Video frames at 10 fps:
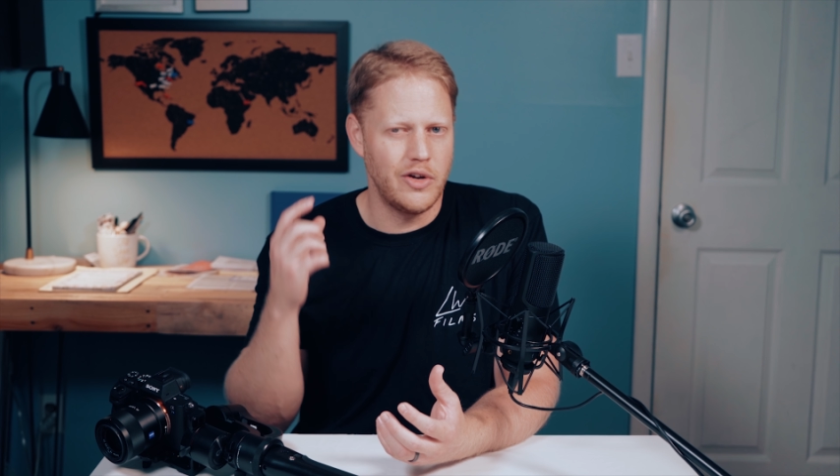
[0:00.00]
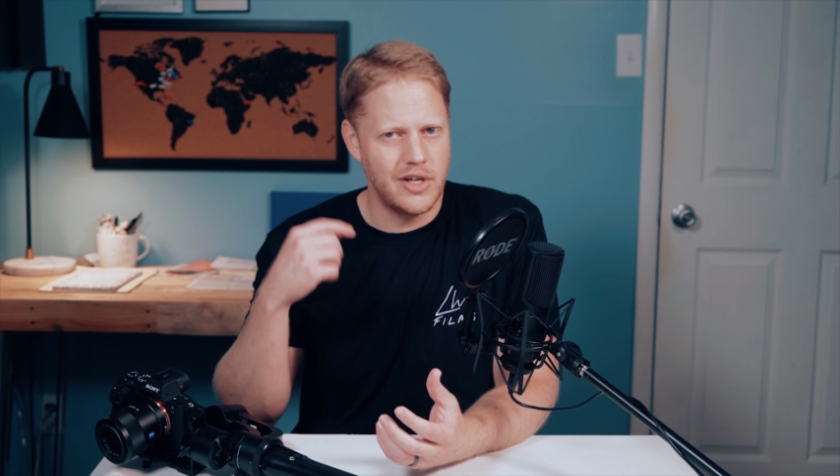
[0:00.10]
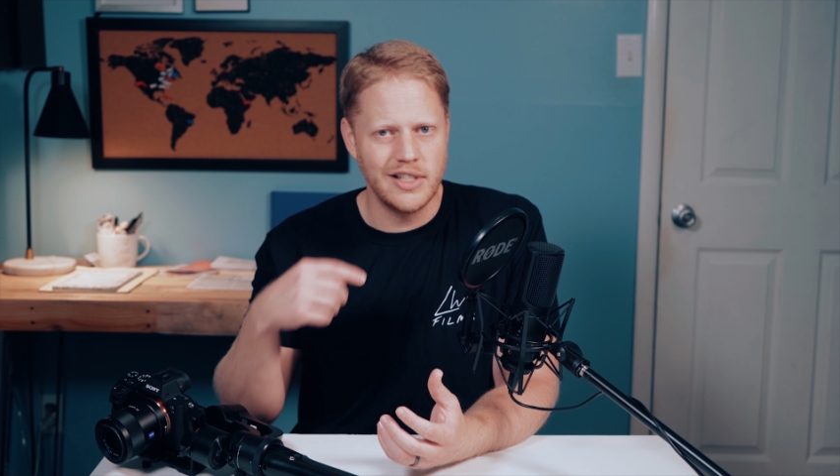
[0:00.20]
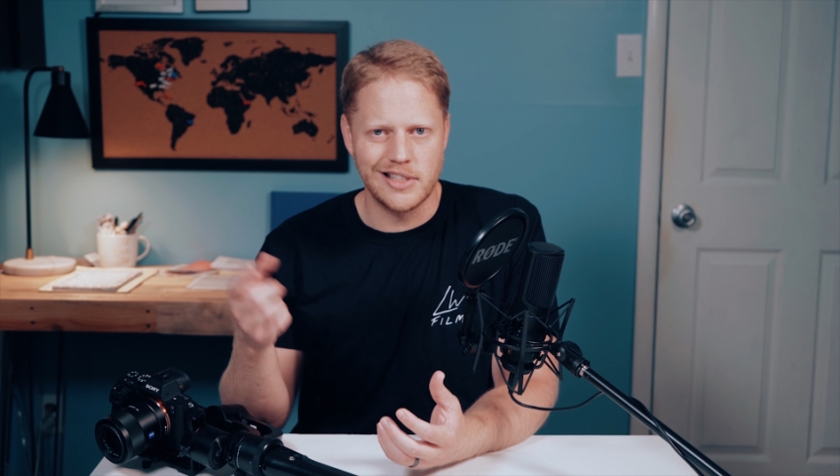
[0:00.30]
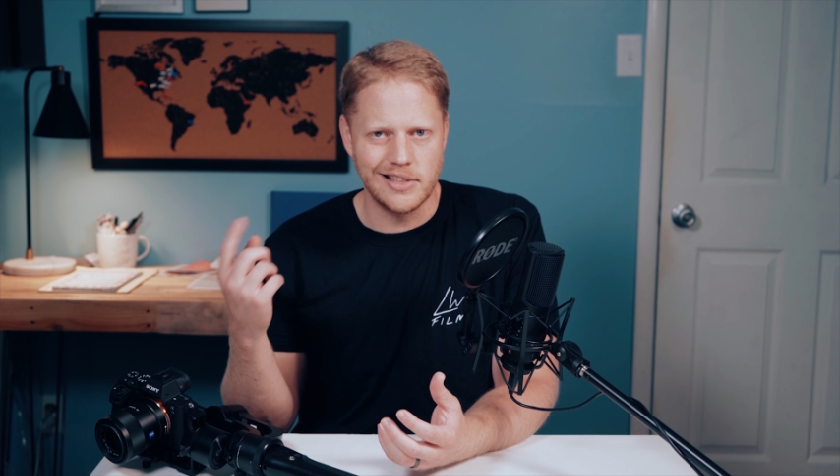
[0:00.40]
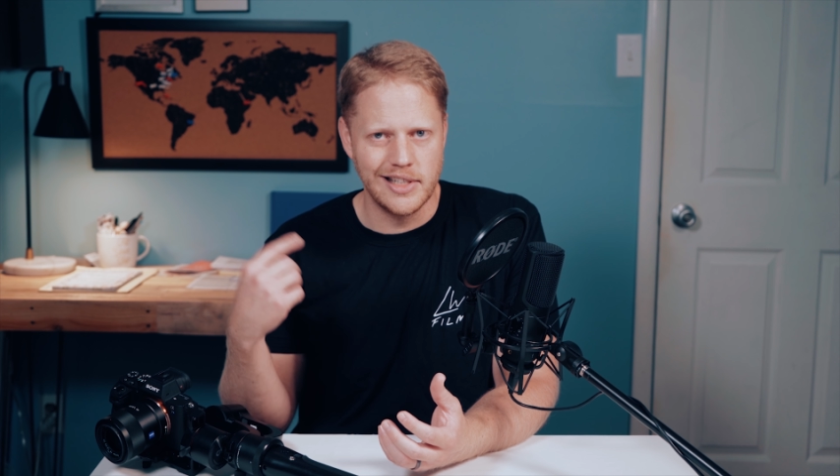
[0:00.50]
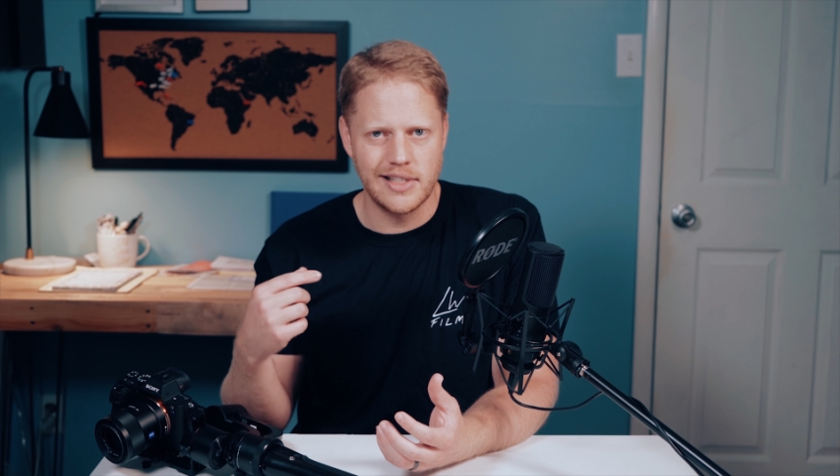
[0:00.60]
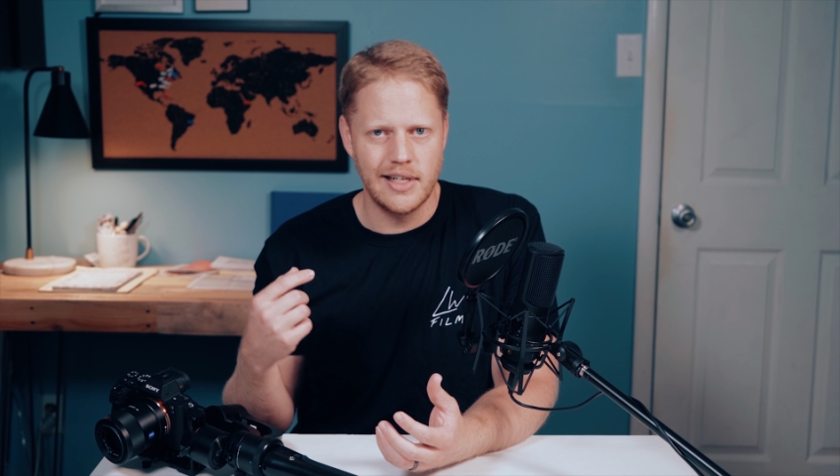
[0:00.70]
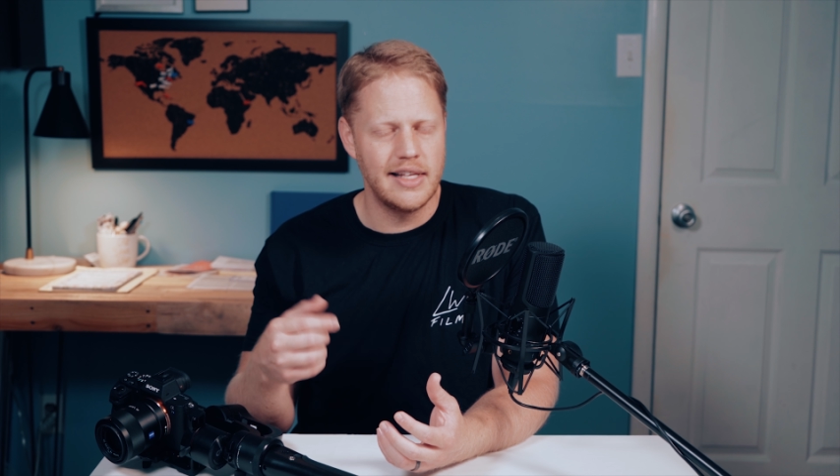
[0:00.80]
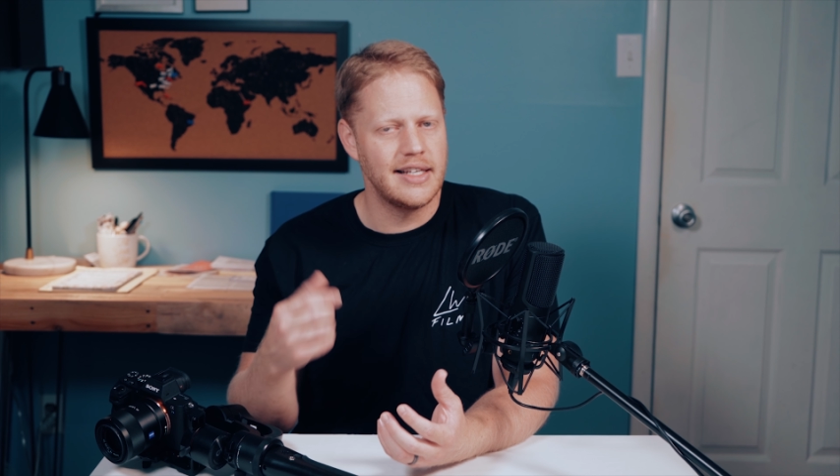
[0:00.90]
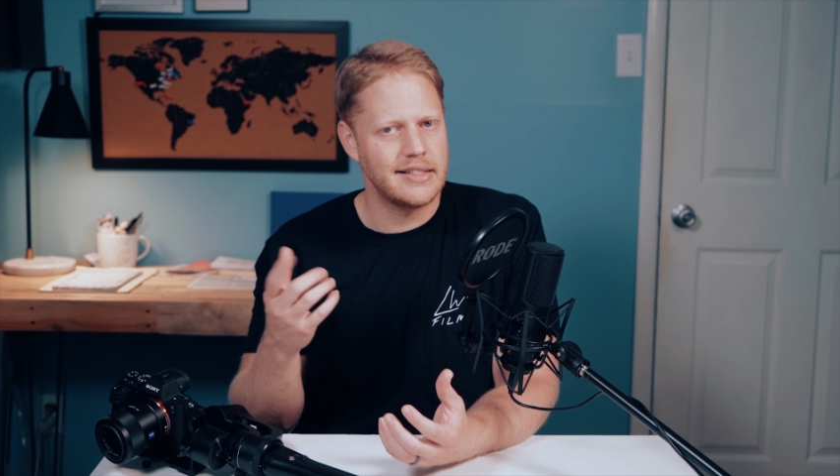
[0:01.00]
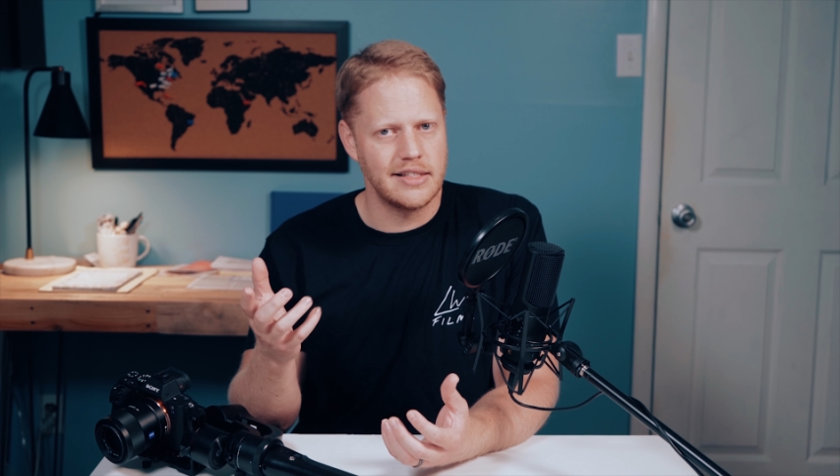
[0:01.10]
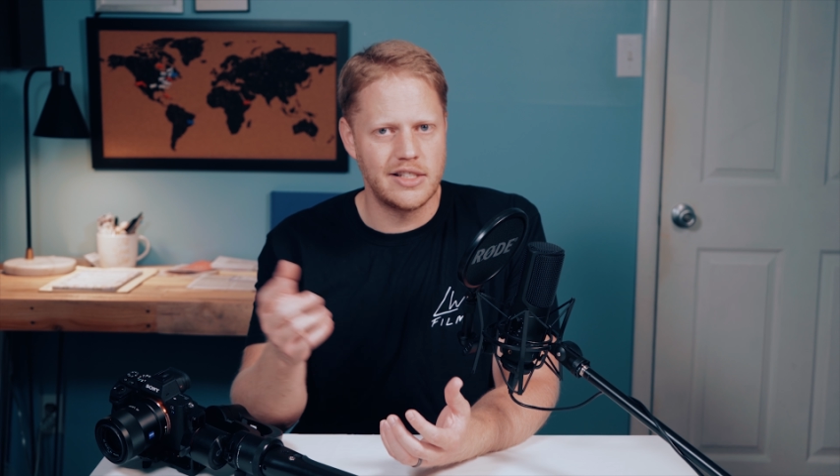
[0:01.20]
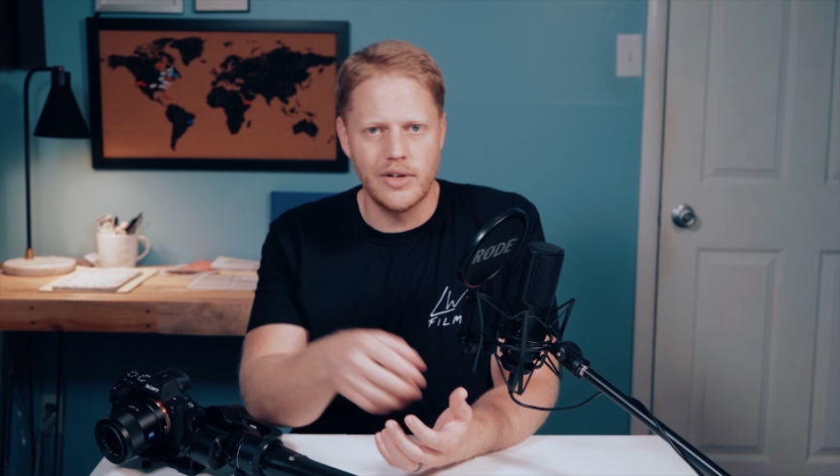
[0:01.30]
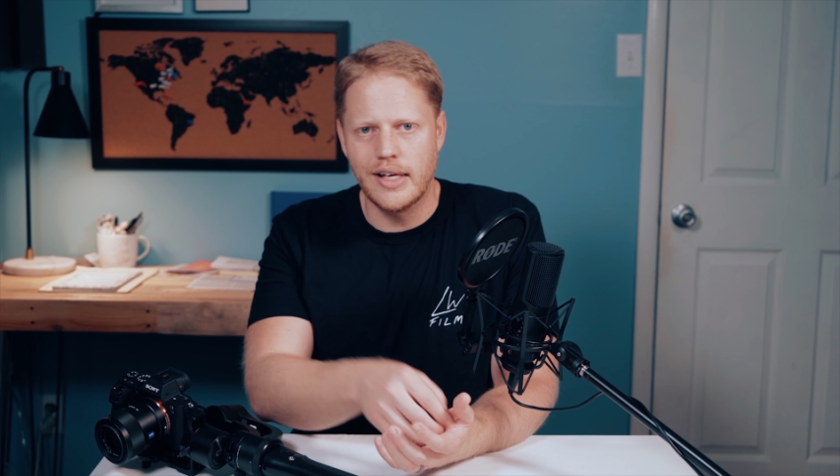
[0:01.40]
you can just listen to this
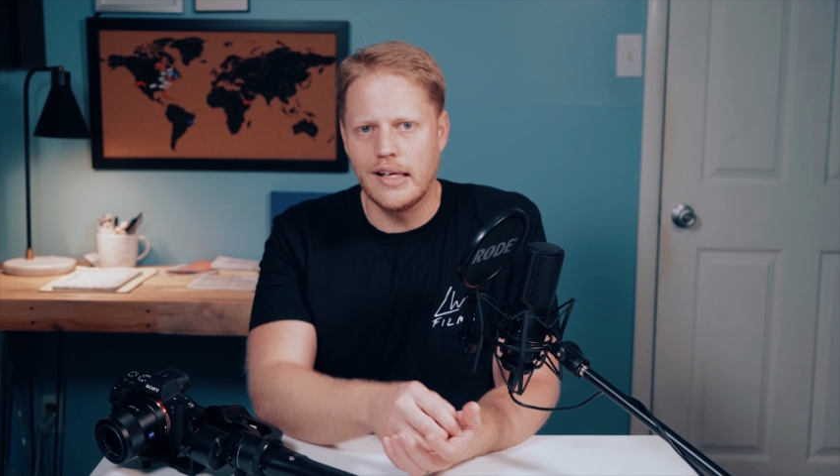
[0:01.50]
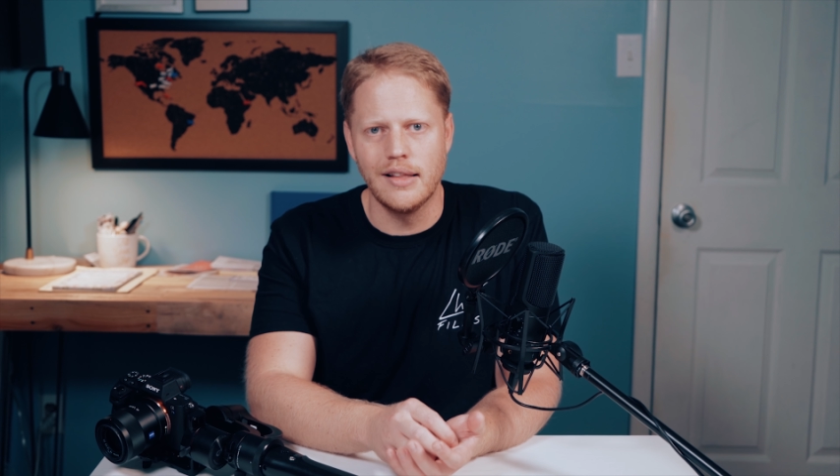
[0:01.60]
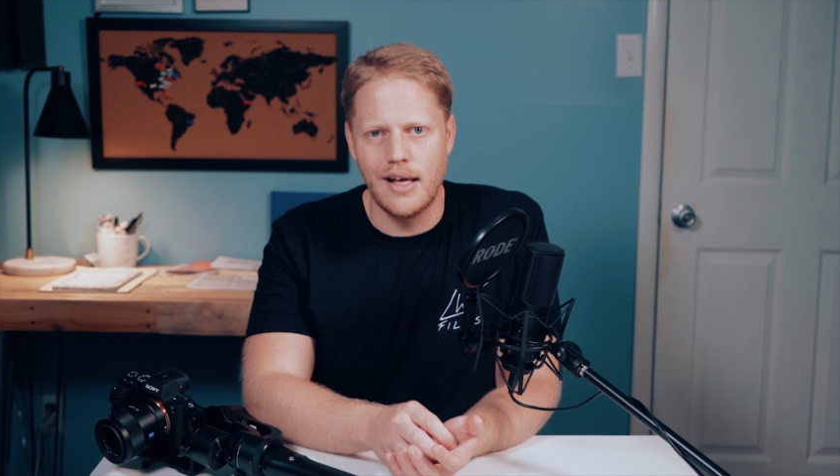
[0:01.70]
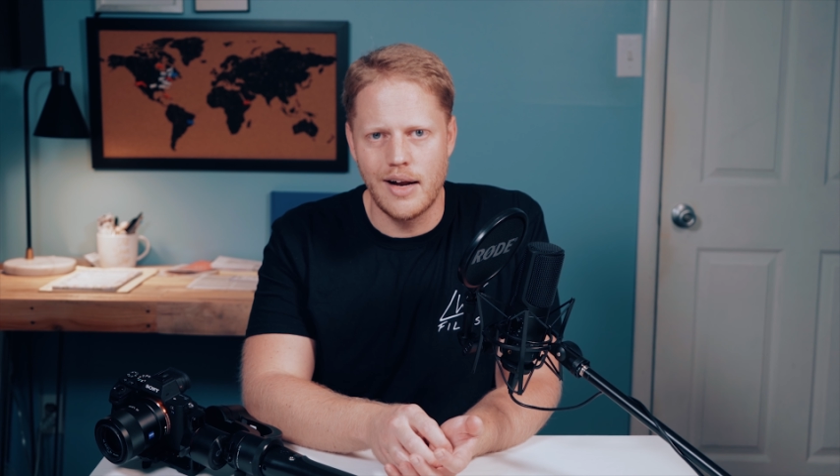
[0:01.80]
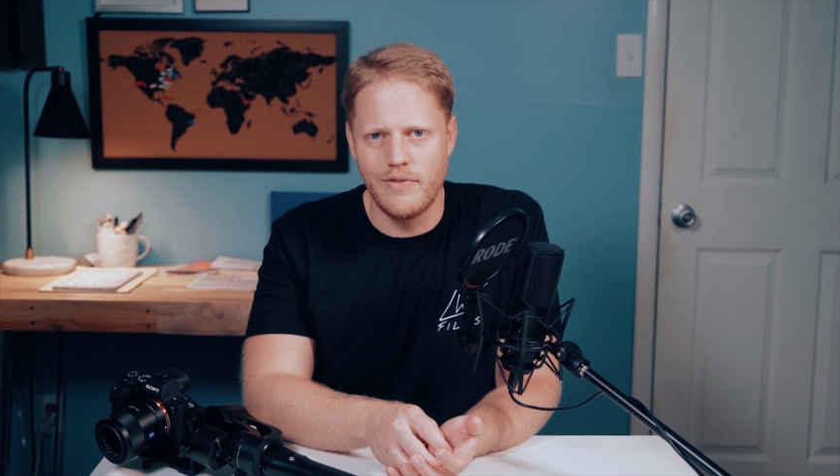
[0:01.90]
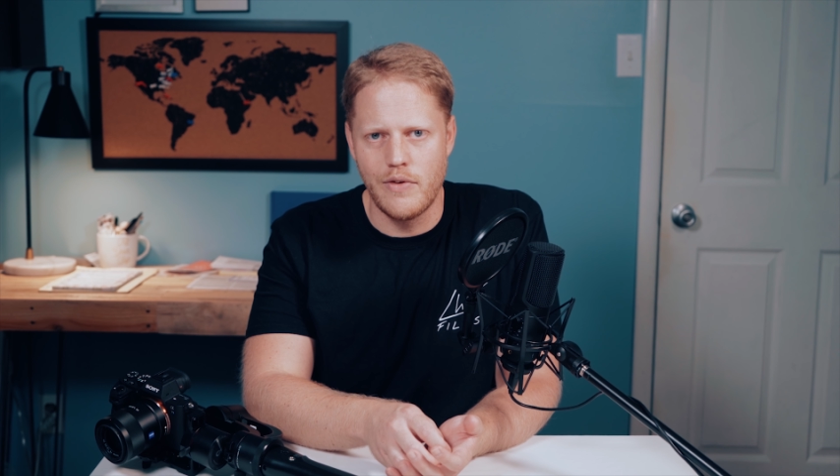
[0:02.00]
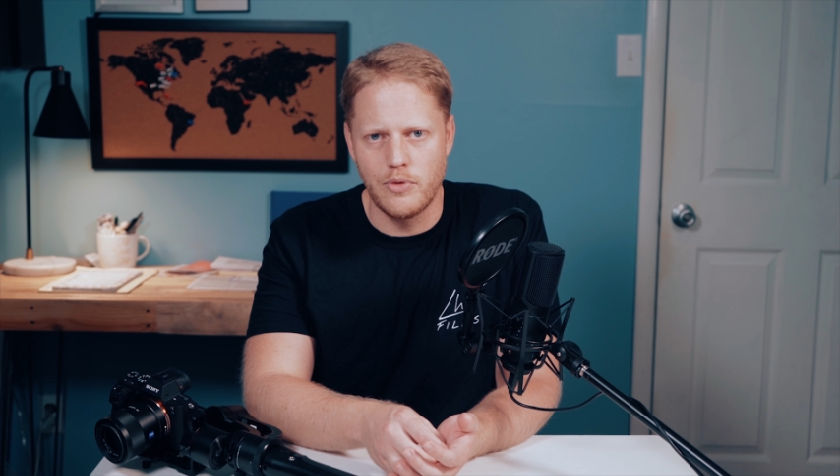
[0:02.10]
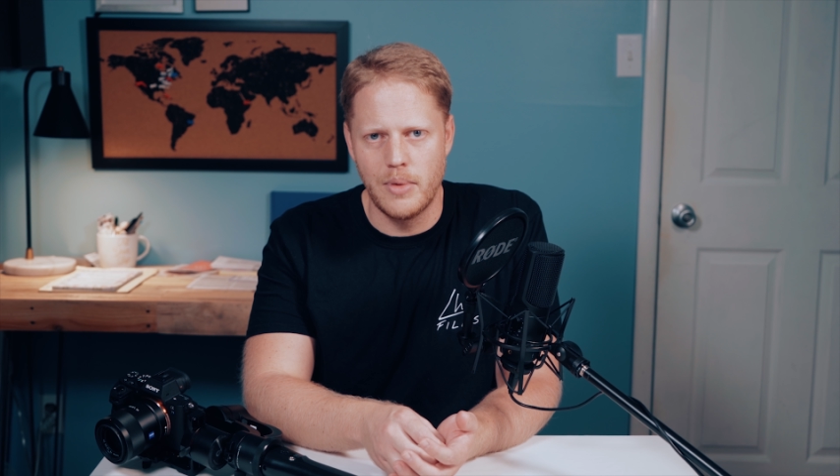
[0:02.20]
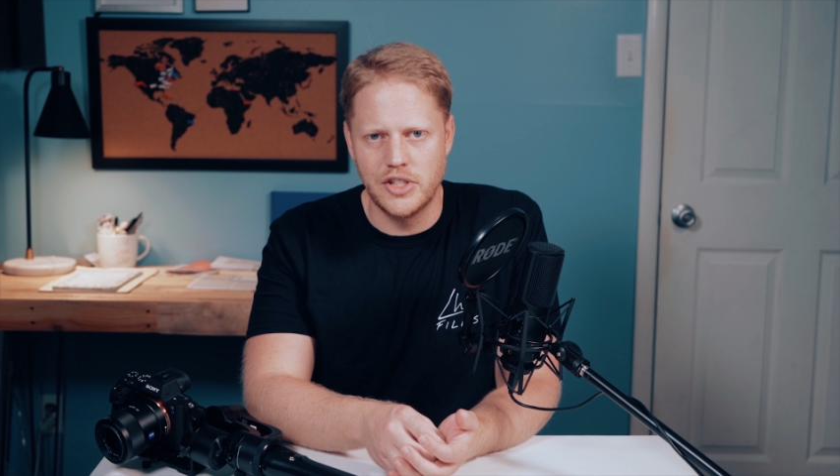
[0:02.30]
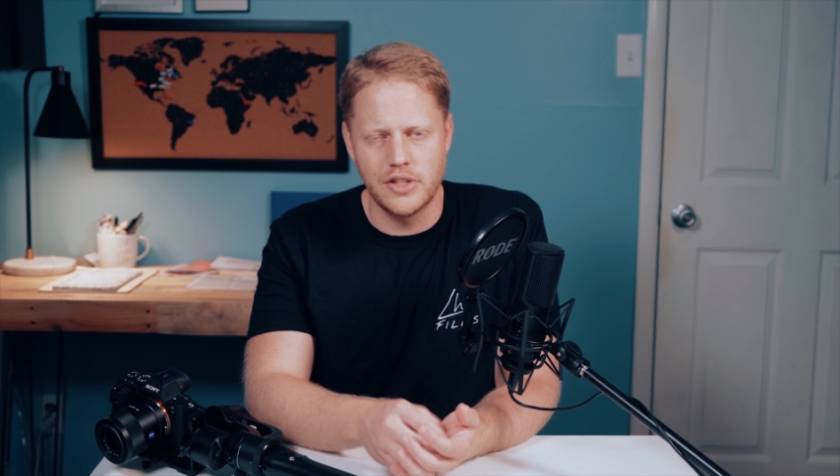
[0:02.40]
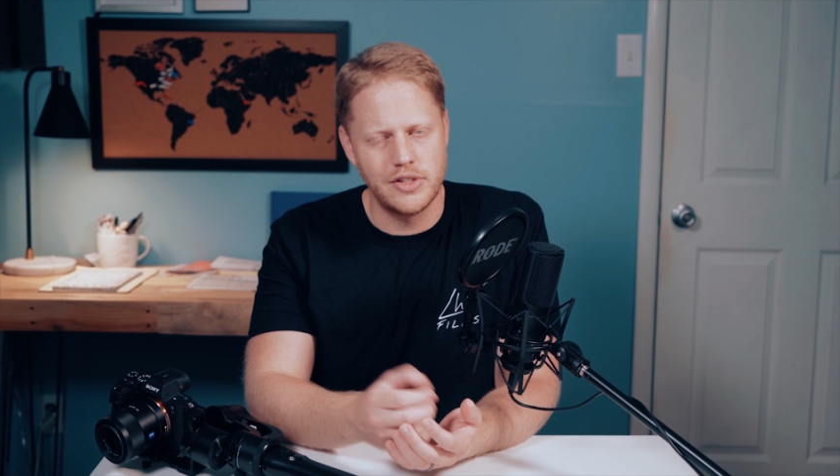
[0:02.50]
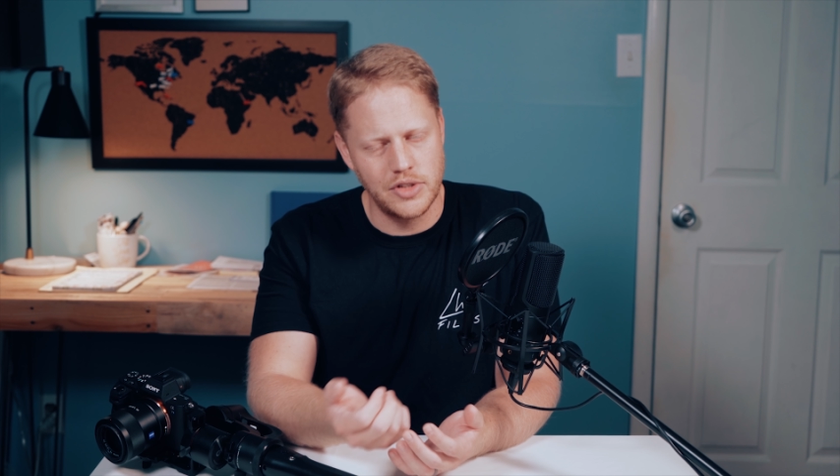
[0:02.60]
and still get a lot of information.